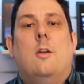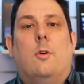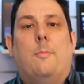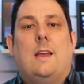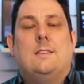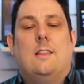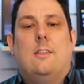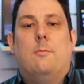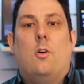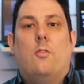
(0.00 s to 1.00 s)
but basically
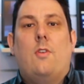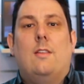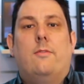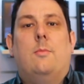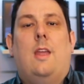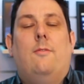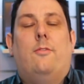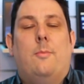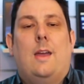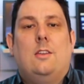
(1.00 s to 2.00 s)
the more relevant
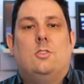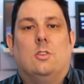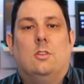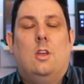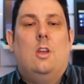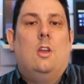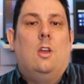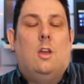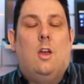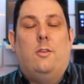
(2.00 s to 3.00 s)
information
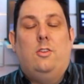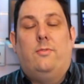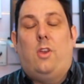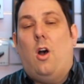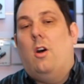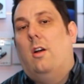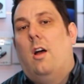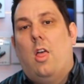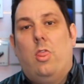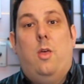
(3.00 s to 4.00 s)
you've got,
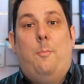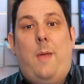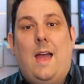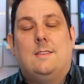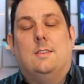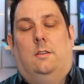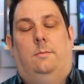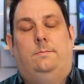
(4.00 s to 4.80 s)
the better.